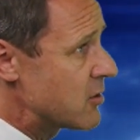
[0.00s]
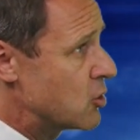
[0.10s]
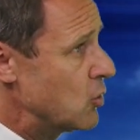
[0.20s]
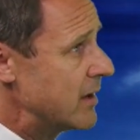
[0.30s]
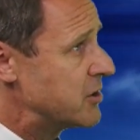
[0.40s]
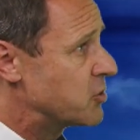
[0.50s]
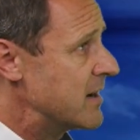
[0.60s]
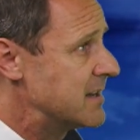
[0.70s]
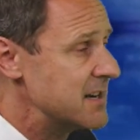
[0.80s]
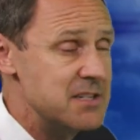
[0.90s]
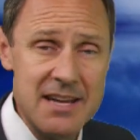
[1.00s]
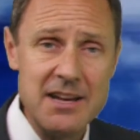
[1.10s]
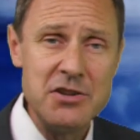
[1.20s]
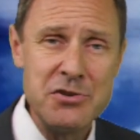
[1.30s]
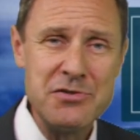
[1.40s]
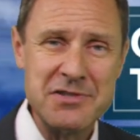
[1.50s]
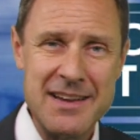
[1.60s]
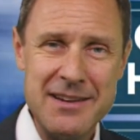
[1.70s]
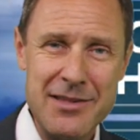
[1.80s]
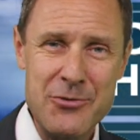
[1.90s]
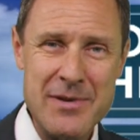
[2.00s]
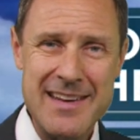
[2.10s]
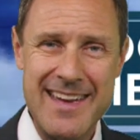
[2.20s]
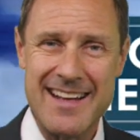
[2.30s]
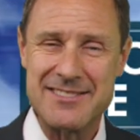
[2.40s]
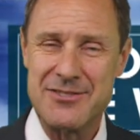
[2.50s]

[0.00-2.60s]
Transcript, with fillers: The cooling trend continues into the weekend.